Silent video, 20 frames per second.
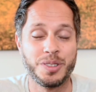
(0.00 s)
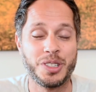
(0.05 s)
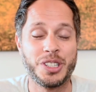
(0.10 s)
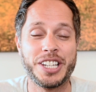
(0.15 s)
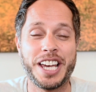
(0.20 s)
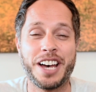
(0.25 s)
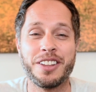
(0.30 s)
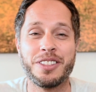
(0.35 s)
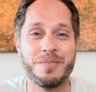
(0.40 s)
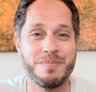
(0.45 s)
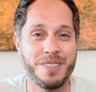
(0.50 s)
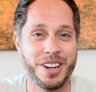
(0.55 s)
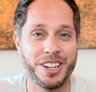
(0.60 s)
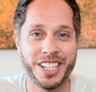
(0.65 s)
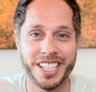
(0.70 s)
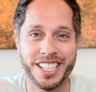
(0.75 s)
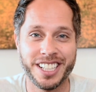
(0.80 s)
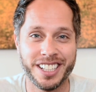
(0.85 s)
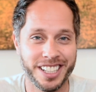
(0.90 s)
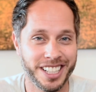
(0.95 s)
South
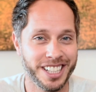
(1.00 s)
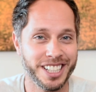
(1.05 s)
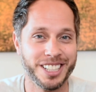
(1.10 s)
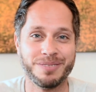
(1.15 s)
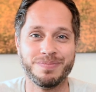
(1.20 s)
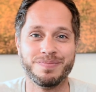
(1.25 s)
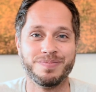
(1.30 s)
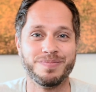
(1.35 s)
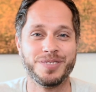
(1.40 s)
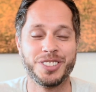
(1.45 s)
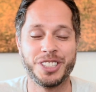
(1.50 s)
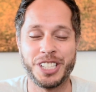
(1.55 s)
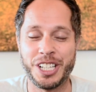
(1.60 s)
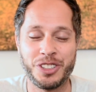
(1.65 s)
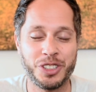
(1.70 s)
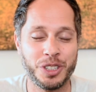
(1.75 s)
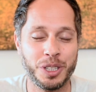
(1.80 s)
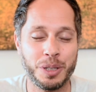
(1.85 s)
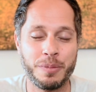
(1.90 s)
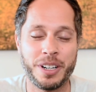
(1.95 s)
America,
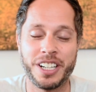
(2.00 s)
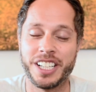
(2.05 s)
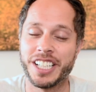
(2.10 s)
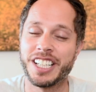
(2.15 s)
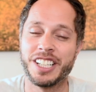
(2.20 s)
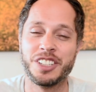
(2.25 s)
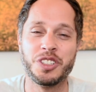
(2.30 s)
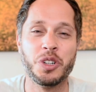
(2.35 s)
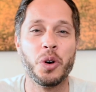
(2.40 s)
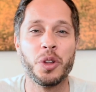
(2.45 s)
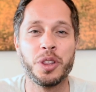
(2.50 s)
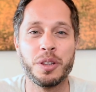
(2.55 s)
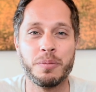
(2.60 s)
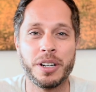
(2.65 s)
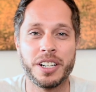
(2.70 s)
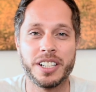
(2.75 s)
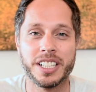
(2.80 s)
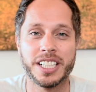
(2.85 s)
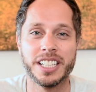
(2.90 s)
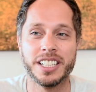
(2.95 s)
Central America, North
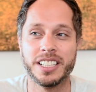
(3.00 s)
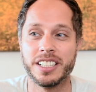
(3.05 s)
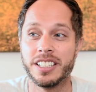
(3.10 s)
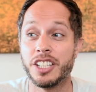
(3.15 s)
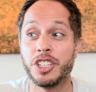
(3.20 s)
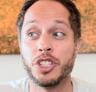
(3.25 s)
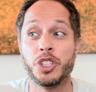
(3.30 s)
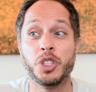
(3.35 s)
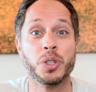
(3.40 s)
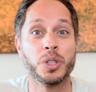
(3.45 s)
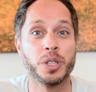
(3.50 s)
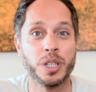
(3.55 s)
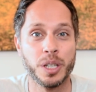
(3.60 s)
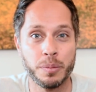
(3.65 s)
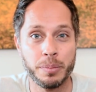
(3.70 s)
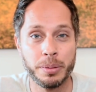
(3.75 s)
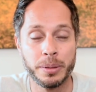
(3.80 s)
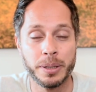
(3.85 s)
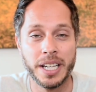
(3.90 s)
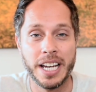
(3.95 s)
America,
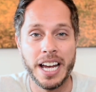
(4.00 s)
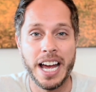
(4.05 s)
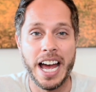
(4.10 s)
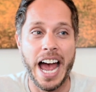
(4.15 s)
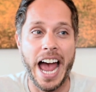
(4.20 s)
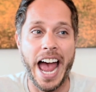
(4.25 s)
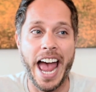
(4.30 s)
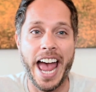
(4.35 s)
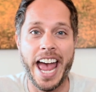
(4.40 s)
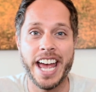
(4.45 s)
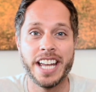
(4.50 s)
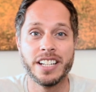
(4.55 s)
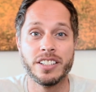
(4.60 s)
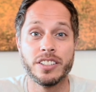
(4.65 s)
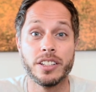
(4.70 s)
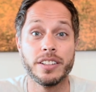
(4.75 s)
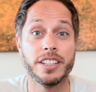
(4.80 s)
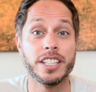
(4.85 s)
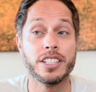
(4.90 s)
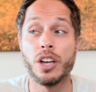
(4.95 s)
Europe,
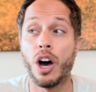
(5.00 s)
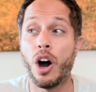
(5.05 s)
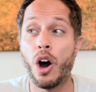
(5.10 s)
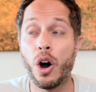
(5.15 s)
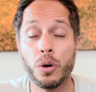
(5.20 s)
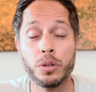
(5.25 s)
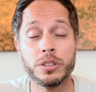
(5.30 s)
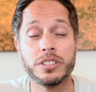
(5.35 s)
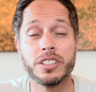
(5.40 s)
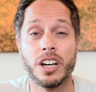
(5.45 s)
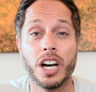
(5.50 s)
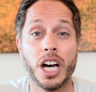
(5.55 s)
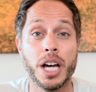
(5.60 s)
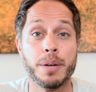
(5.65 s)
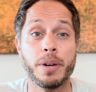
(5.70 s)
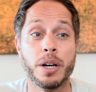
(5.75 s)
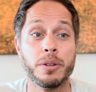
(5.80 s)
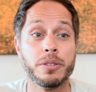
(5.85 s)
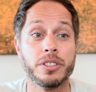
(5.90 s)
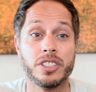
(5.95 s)
and this whole
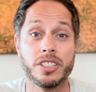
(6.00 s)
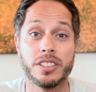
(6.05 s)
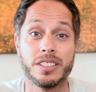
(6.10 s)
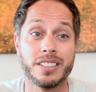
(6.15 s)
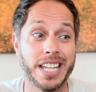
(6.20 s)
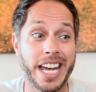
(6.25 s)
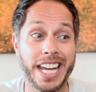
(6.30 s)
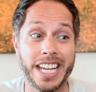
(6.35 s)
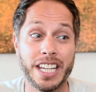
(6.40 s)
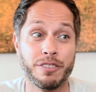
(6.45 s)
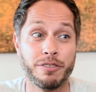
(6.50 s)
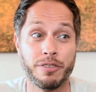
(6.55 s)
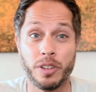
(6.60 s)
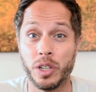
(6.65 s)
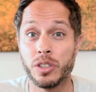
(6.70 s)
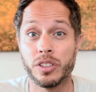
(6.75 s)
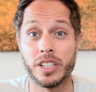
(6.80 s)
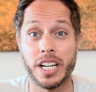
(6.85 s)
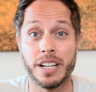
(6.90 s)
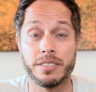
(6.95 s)
time I was just taking
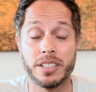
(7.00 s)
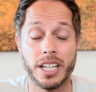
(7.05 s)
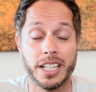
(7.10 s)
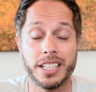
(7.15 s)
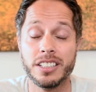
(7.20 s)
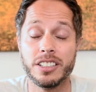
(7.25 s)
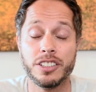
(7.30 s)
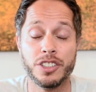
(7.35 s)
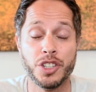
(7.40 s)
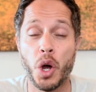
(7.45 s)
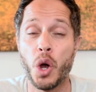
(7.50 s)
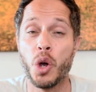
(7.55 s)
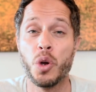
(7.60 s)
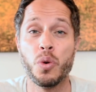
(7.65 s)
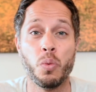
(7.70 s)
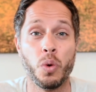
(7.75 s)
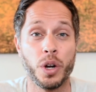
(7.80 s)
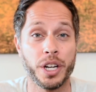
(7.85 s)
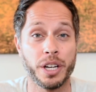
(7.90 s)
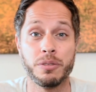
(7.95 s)
photographs. I didn't know
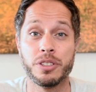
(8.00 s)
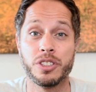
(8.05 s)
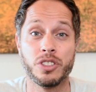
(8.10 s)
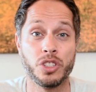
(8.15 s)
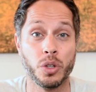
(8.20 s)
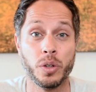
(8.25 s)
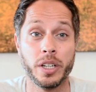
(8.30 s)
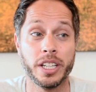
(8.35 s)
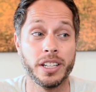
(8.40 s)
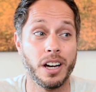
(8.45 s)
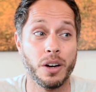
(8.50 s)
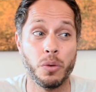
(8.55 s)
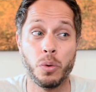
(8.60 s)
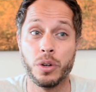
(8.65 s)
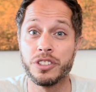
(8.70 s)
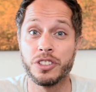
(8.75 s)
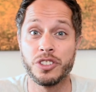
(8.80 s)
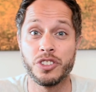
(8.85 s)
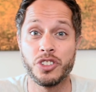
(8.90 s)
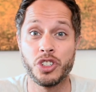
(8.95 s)
what I was doing. I
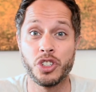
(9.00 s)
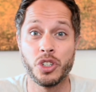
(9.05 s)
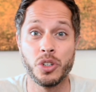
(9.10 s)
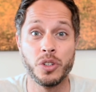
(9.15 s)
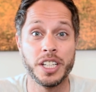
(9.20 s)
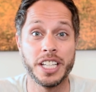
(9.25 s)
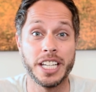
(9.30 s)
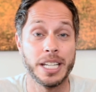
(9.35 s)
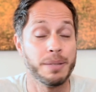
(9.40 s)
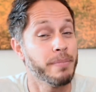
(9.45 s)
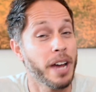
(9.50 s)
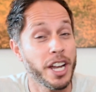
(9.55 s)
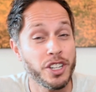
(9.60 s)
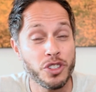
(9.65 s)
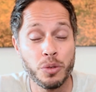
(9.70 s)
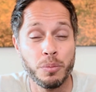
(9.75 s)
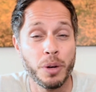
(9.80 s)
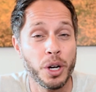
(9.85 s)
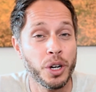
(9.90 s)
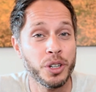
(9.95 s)
wasn't shooting in
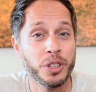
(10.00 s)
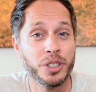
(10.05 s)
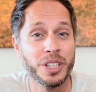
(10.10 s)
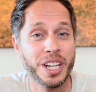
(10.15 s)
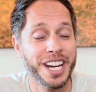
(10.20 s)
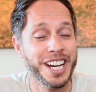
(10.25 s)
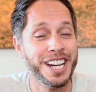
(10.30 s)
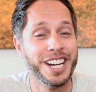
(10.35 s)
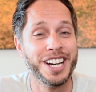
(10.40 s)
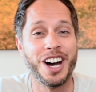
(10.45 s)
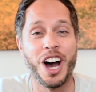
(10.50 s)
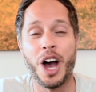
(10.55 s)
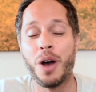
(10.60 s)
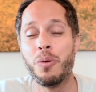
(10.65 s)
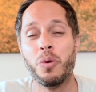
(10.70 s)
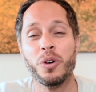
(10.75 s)
manual mode. I